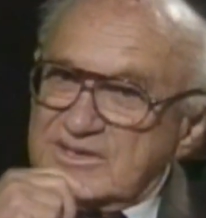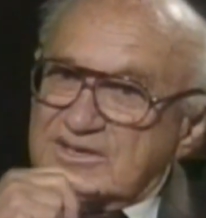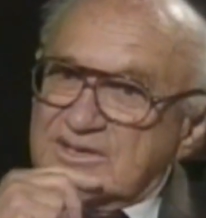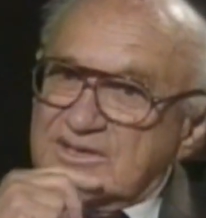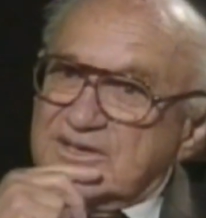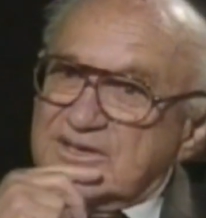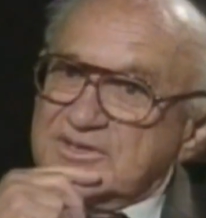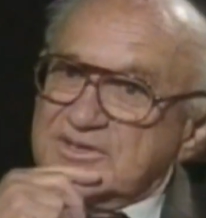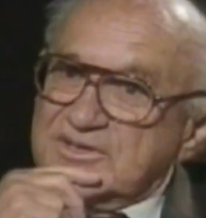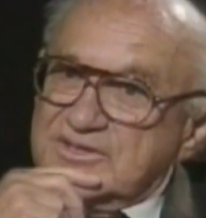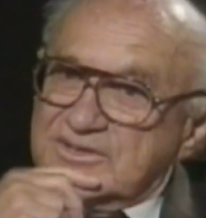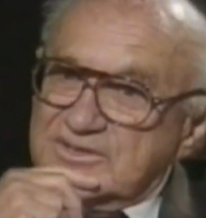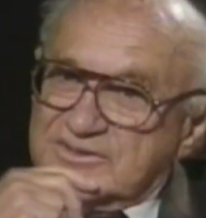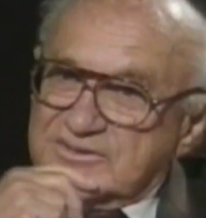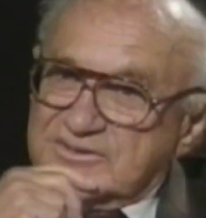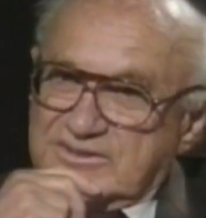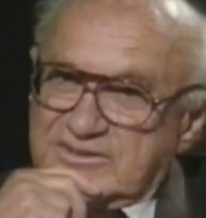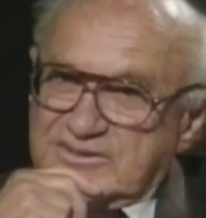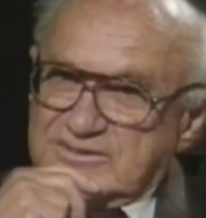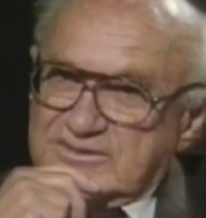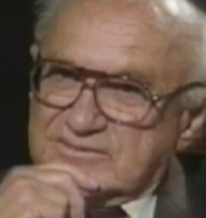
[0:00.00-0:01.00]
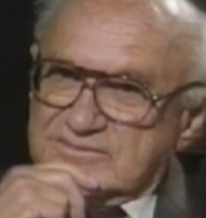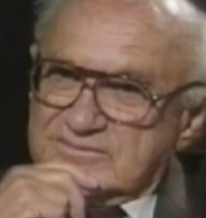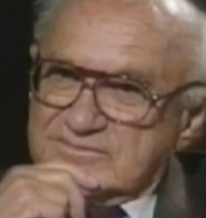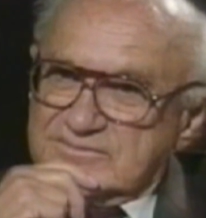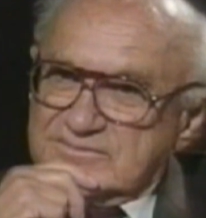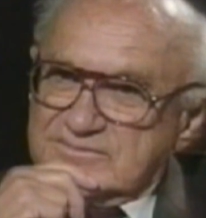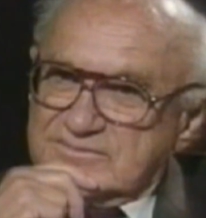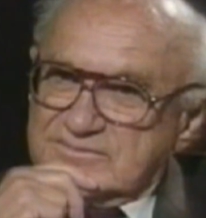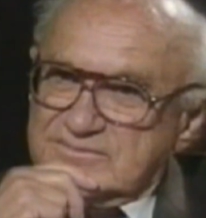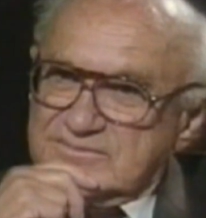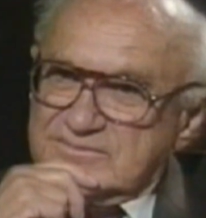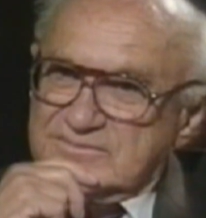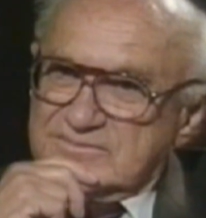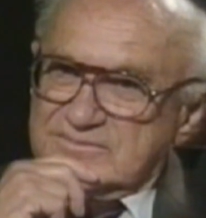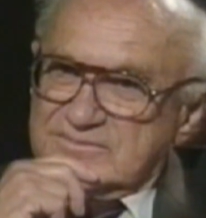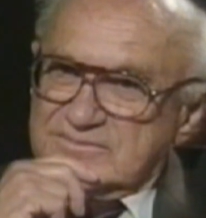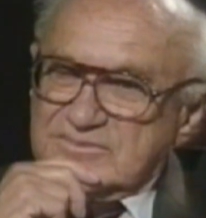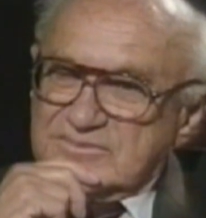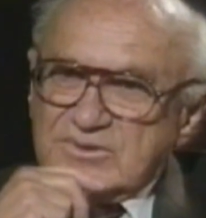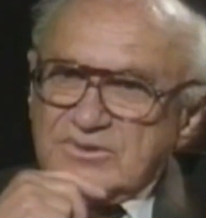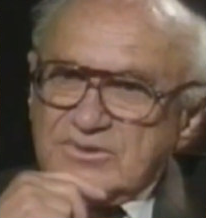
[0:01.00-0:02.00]
On the other hand,
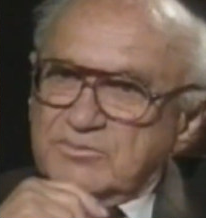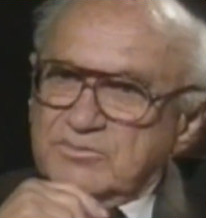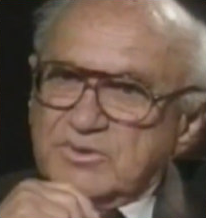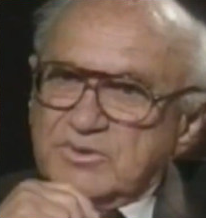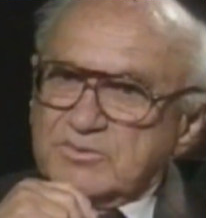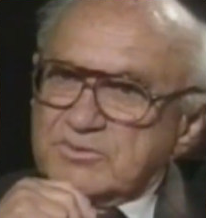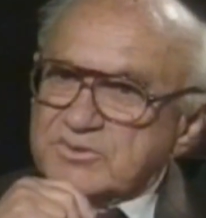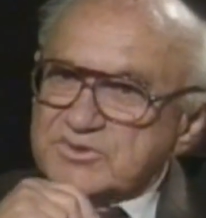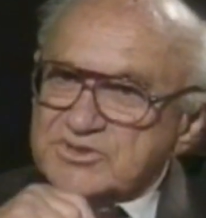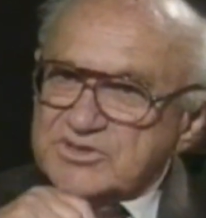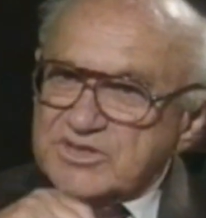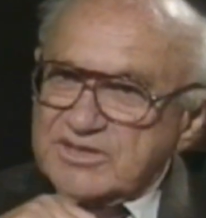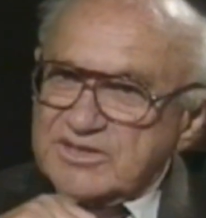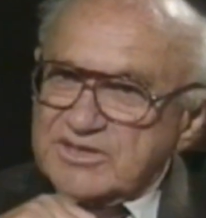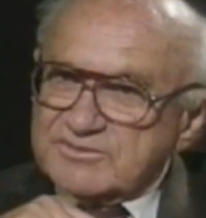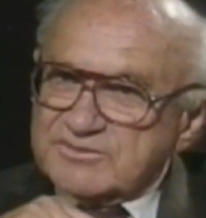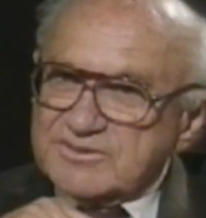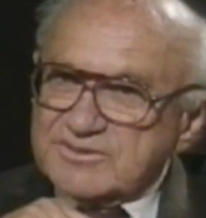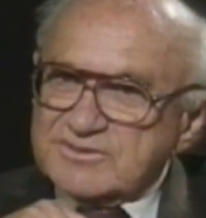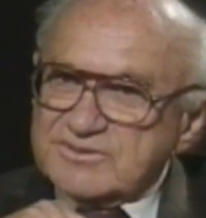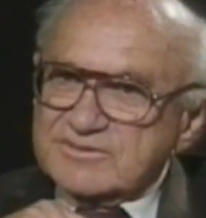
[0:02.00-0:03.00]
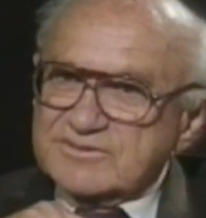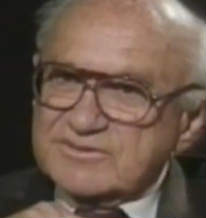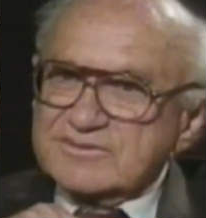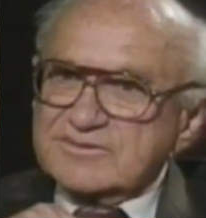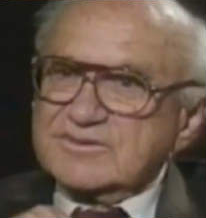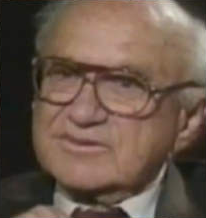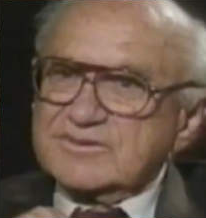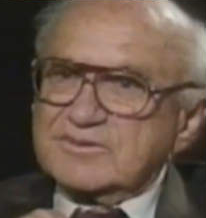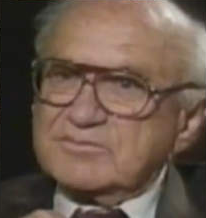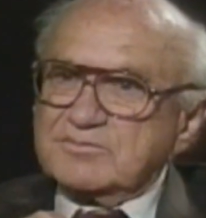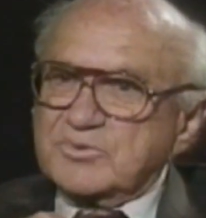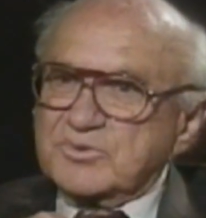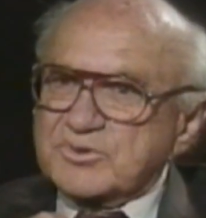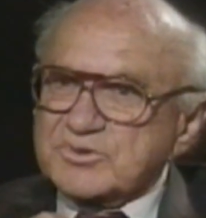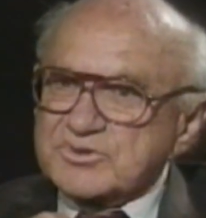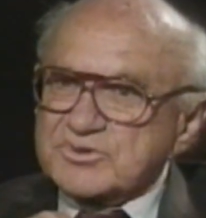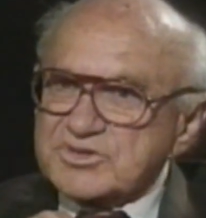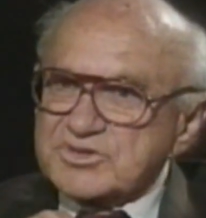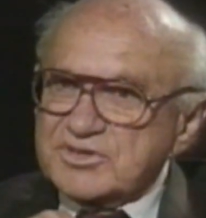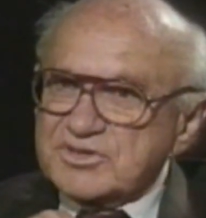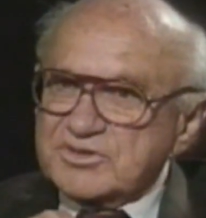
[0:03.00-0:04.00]
we were safer, more
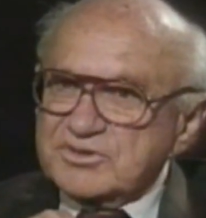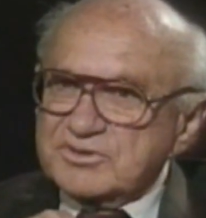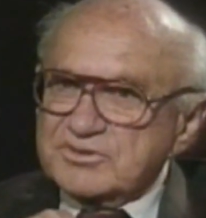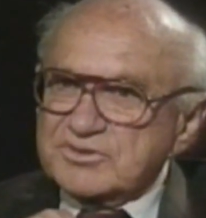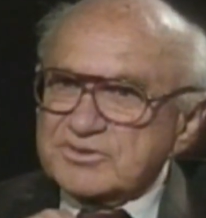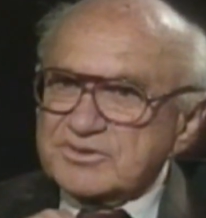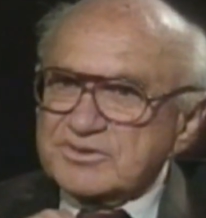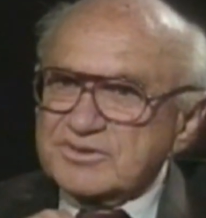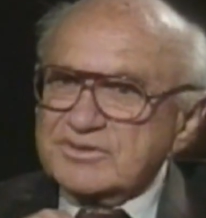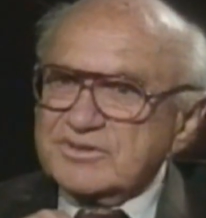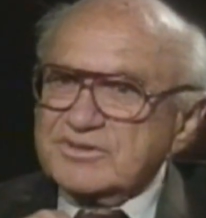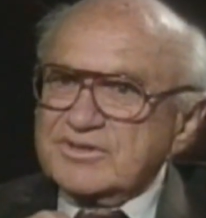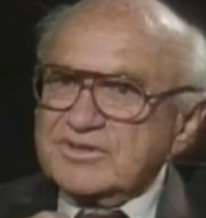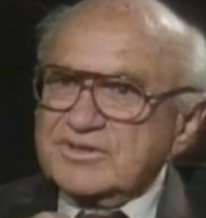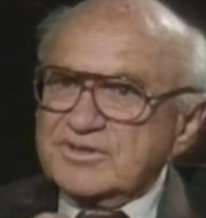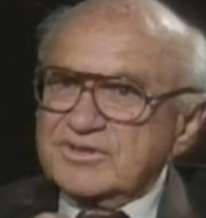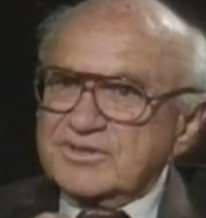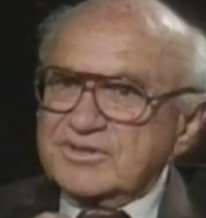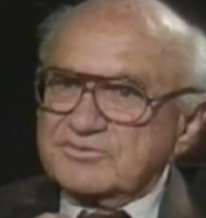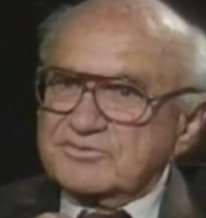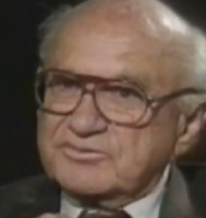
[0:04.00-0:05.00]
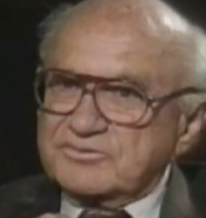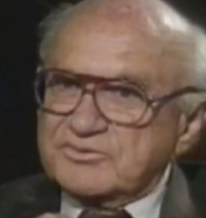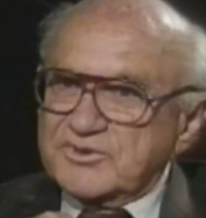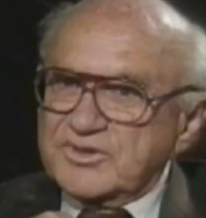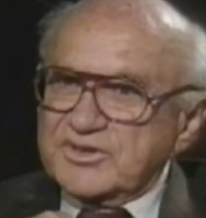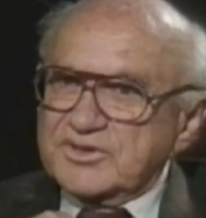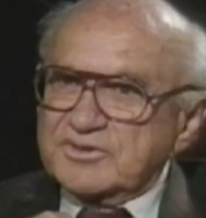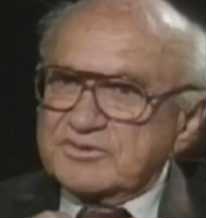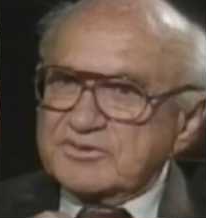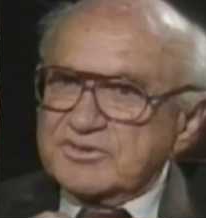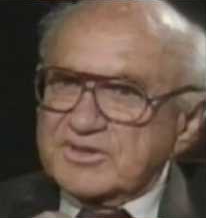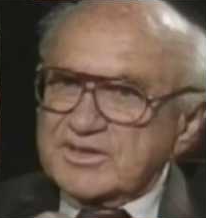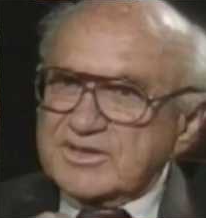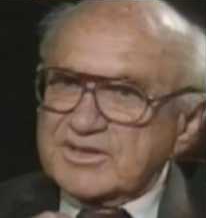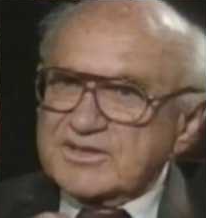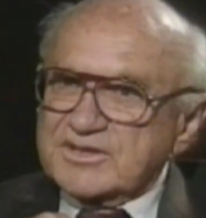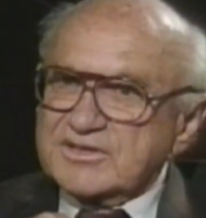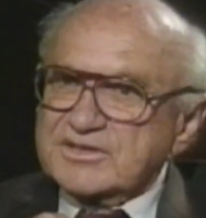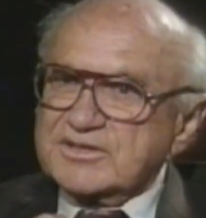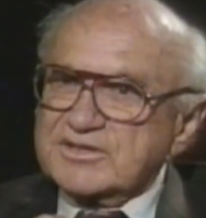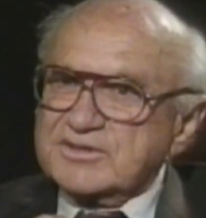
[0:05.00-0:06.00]
secure, freer in
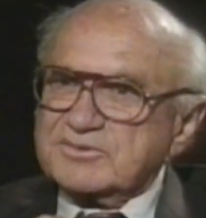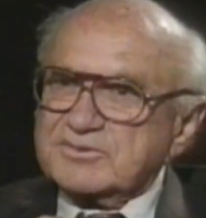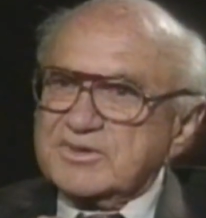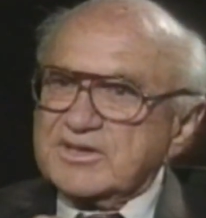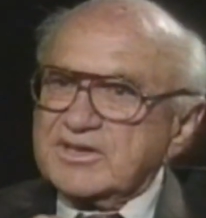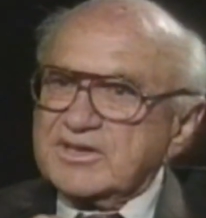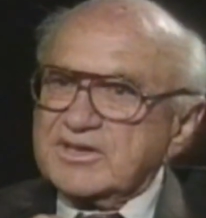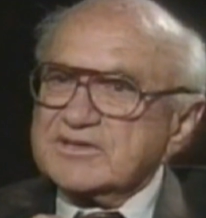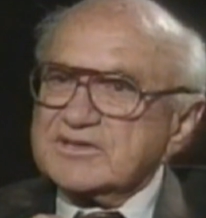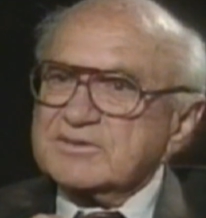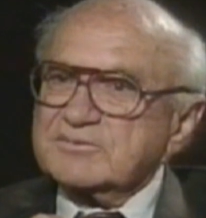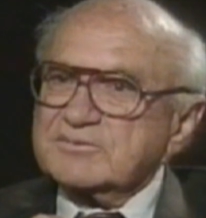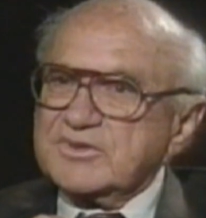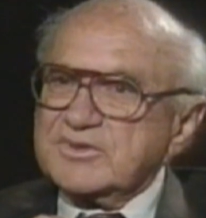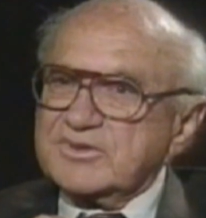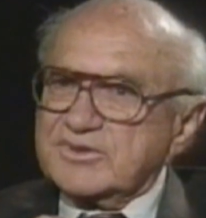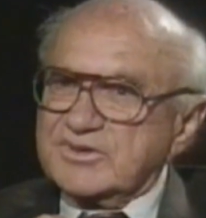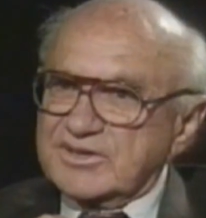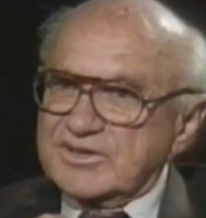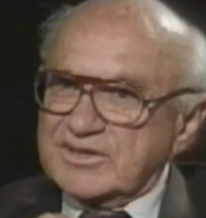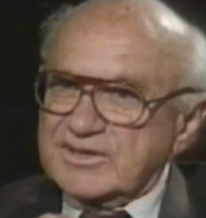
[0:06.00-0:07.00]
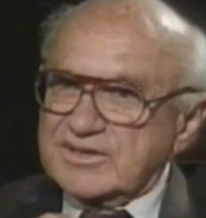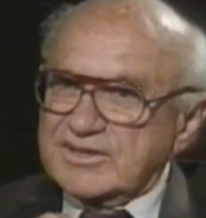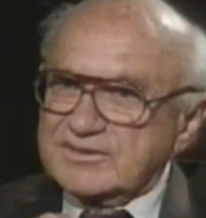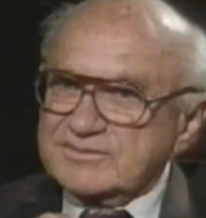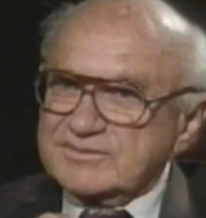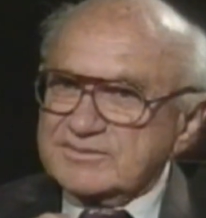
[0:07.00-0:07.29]
1928 than we are now.